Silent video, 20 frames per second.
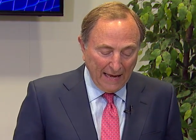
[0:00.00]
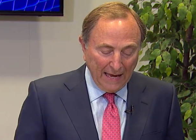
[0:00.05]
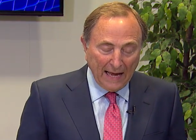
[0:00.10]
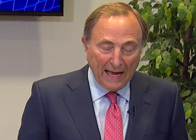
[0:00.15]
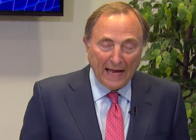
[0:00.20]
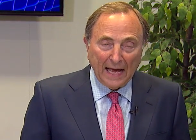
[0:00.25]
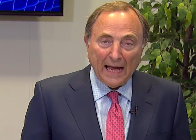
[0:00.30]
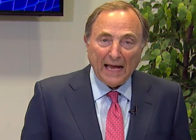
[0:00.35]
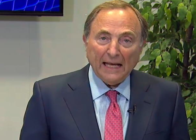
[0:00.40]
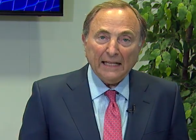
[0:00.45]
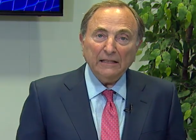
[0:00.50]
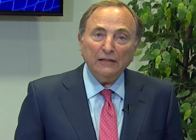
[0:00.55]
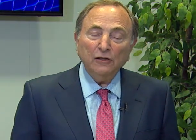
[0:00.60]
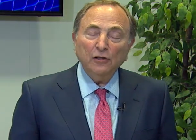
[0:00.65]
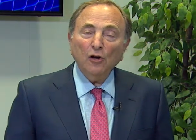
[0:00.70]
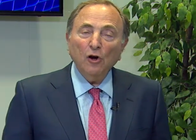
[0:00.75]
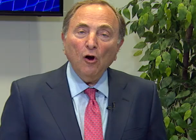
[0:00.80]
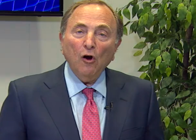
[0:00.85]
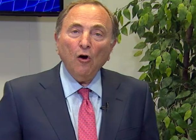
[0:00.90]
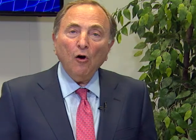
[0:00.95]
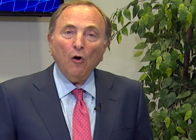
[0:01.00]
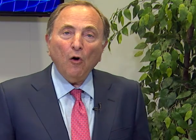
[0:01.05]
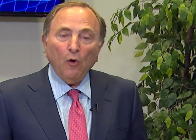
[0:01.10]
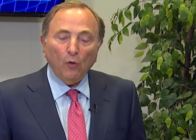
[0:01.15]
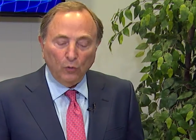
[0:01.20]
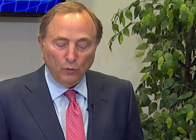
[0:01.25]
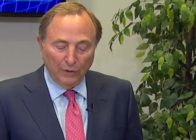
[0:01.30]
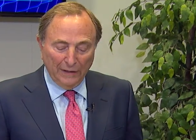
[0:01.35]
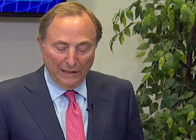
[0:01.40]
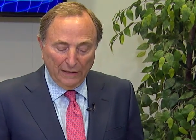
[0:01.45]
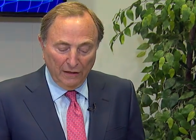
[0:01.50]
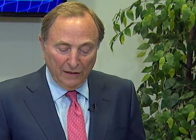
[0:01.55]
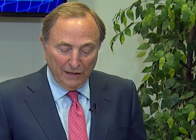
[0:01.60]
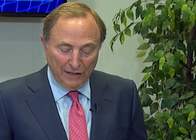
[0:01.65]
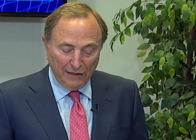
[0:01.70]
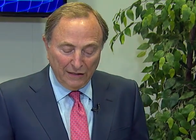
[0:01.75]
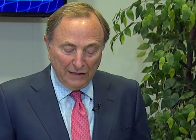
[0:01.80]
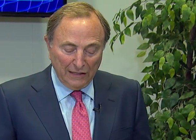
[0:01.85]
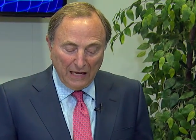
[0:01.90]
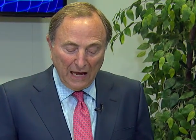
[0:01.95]
And only
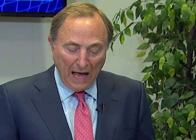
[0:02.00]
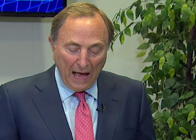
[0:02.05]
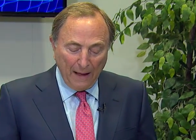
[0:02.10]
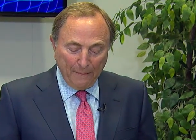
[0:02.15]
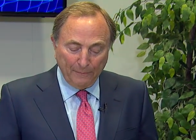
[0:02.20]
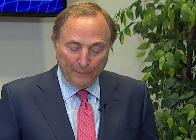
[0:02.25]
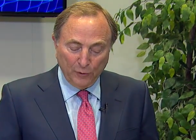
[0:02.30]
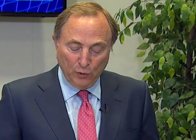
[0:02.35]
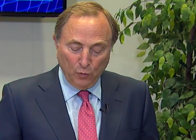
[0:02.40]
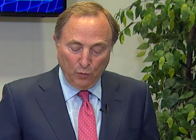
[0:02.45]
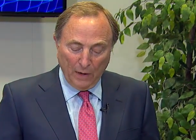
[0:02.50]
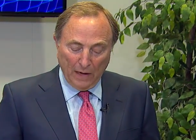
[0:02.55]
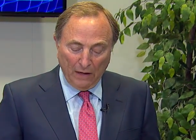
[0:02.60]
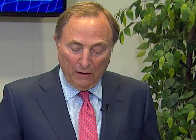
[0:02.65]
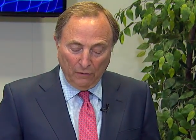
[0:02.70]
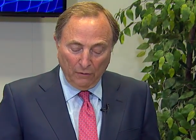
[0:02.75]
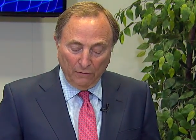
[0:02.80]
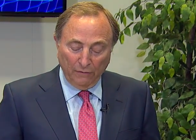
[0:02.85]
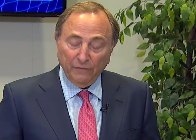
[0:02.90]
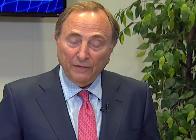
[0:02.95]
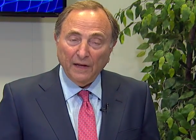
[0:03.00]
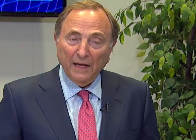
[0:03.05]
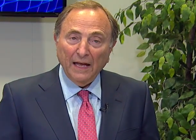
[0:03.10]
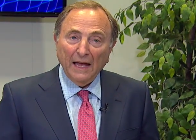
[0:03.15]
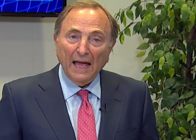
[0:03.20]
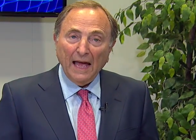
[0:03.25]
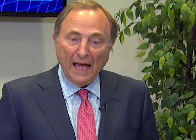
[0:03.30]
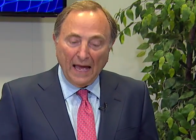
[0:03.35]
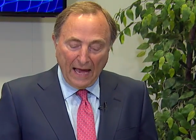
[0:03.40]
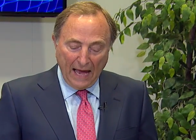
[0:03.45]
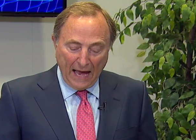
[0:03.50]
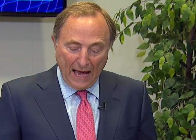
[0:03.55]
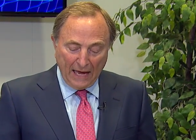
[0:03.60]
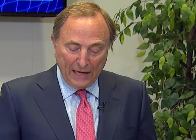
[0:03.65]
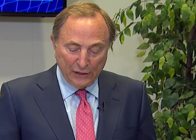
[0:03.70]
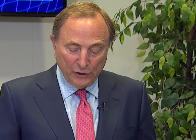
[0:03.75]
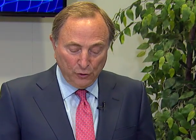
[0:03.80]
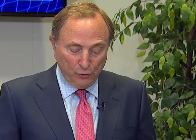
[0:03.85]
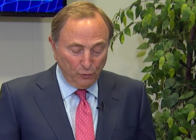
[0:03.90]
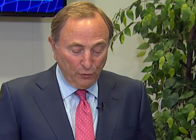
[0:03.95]
the top 12,
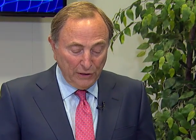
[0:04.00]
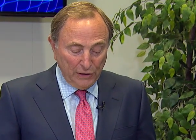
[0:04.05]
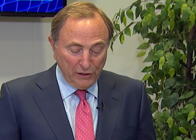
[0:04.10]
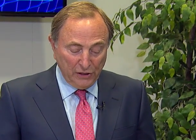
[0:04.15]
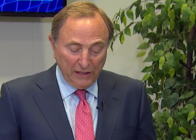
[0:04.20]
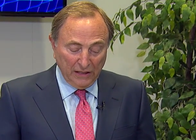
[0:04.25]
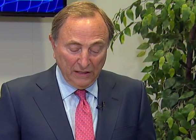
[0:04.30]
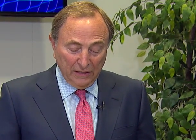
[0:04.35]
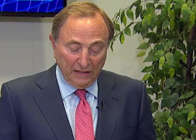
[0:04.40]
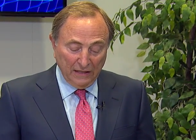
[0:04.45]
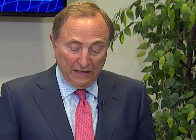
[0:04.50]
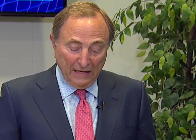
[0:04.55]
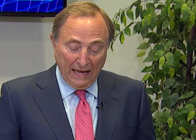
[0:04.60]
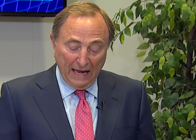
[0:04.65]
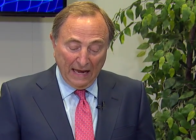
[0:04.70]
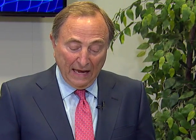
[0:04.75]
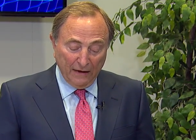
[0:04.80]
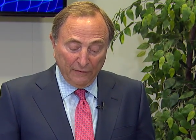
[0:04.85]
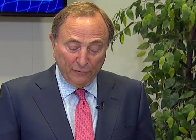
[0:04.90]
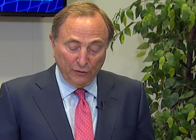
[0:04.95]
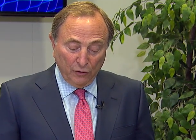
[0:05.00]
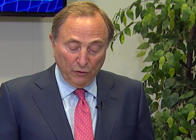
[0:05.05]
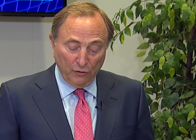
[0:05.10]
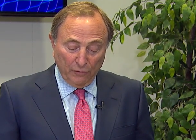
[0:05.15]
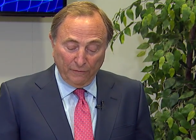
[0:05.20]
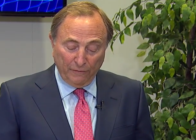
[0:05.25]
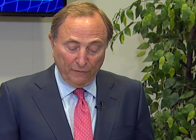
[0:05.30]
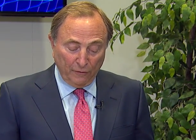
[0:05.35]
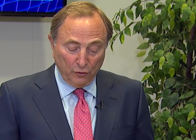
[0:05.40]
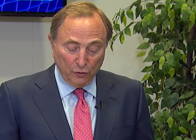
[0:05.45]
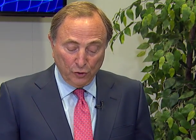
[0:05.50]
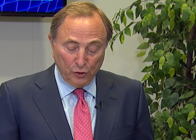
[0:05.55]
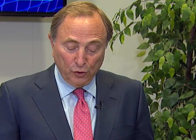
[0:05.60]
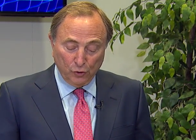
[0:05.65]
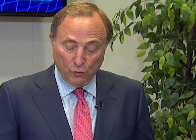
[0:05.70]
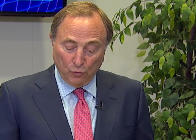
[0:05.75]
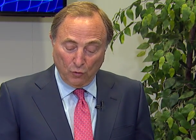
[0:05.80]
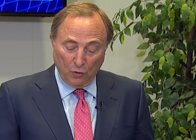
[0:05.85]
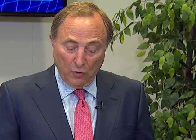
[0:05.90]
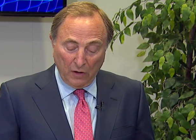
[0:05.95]
as reseeded after the
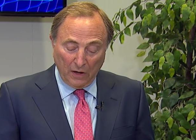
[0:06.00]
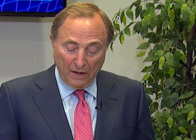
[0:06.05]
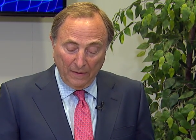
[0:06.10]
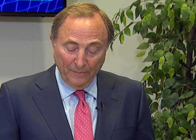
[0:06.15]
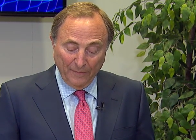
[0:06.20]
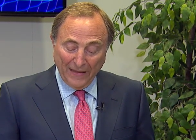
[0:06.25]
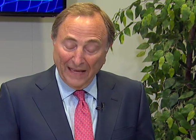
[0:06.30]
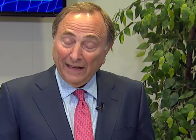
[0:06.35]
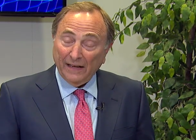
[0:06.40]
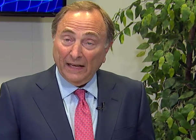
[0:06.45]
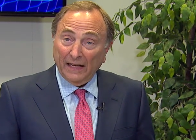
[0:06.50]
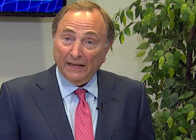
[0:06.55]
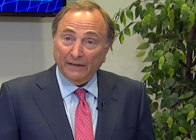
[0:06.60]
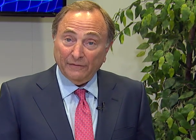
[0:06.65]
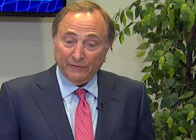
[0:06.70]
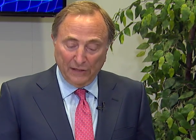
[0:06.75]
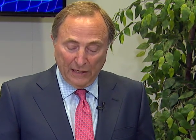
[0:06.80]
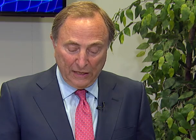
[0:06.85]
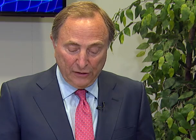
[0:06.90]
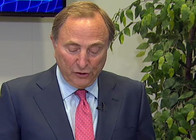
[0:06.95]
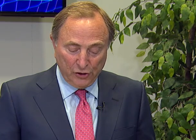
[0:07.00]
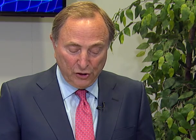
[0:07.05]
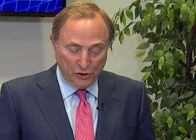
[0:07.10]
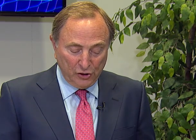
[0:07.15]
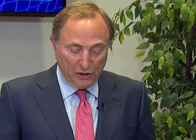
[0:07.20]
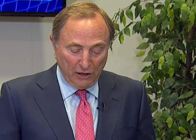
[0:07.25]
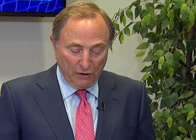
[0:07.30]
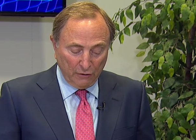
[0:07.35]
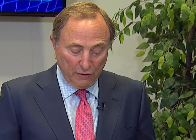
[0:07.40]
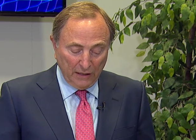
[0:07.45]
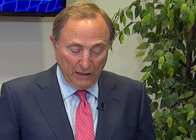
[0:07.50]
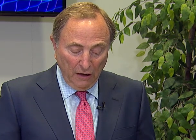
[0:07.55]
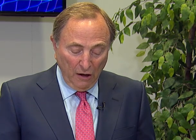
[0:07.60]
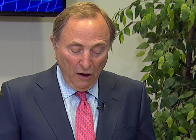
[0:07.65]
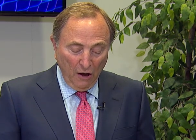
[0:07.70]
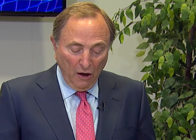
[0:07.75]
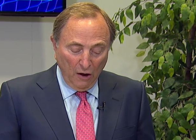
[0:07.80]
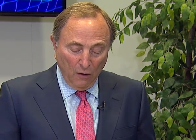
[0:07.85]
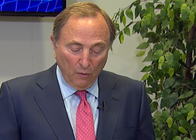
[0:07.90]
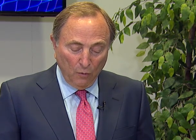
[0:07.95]
first draw, if necessary,
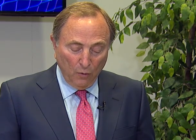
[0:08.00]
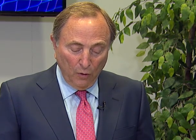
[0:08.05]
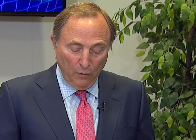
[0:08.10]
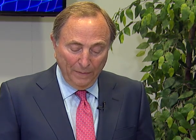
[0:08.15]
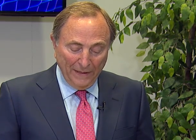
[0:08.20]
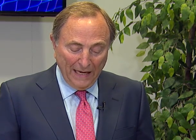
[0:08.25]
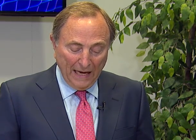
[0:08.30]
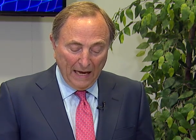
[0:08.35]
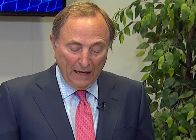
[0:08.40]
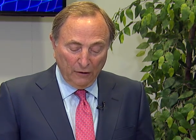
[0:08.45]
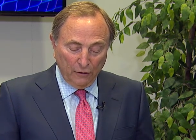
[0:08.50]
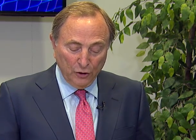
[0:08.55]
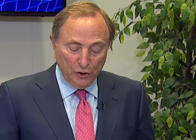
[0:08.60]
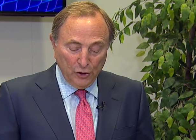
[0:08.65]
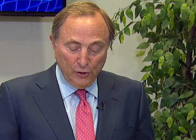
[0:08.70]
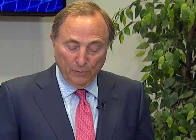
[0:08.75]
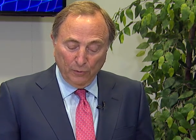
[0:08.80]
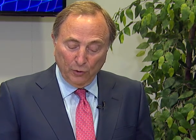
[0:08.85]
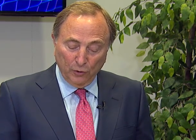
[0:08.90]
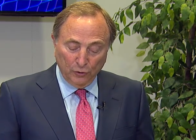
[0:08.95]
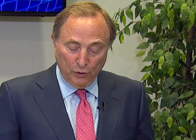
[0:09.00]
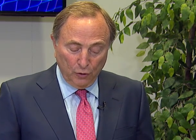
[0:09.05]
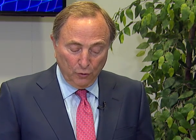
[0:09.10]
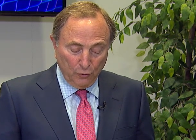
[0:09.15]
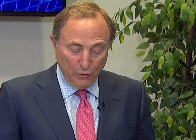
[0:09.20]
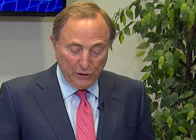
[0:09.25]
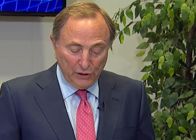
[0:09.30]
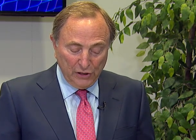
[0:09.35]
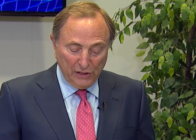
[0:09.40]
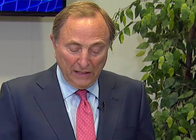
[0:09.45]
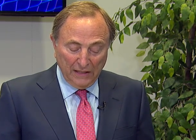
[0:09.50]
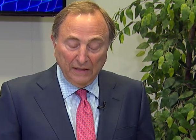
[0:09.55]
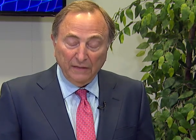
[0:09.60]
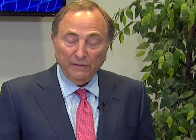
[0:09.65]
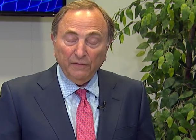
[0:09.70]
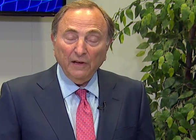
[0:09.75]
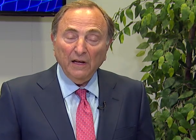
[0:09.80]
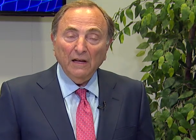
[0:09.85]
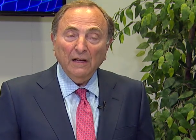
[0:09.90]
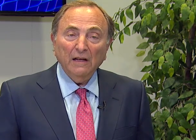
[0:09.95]
will be eligible to
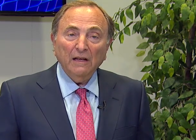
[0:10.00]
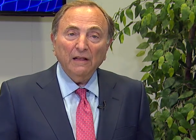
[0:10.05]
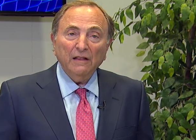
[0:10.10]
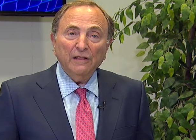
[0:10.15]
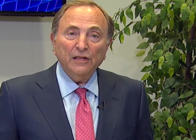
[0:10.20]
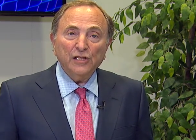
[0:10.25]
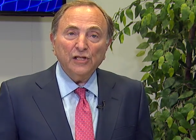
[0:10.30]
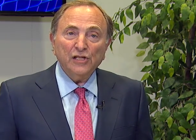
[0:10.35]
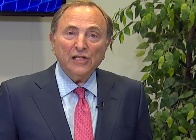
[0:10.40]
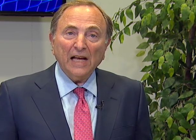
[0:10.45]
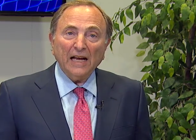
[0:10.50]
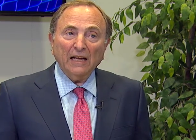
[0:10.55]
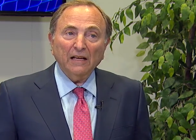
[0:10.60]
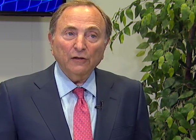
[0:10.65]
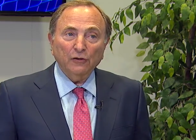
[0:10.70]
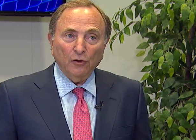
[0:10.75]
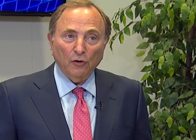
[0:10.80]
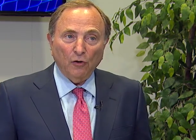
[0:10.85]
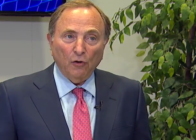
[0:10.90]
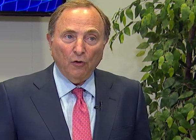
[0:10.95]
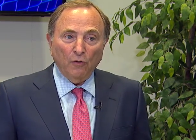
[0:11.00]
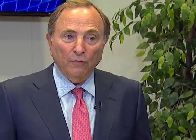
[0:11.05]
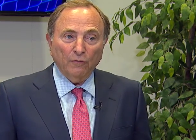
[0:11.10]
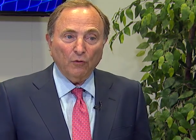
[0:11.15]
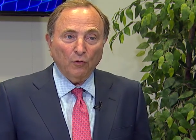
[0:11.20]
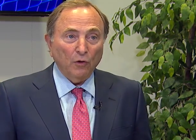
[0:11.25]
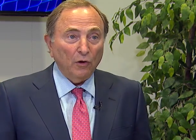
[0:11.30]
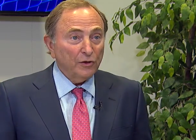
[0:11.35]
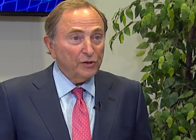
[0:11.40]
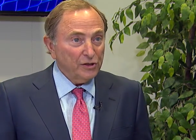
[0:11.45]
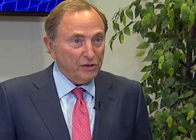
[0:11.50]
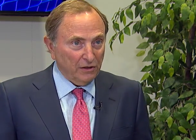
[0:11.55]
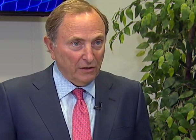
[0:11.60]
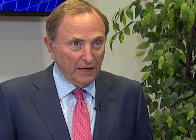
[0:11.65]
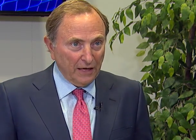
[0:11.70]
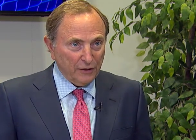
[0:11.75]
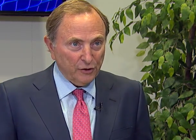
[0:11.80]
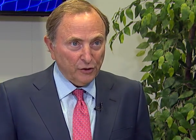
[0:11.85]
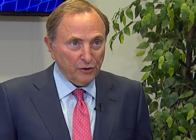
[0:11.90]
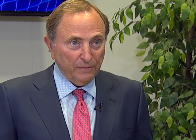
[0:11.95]
receive the second overall
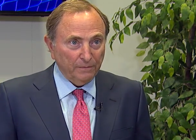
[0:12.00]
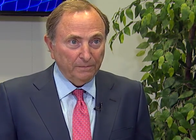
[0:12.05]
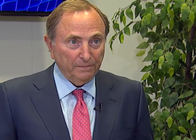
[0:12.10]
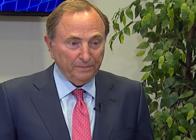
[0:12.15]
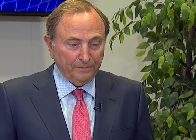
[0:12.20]
selection.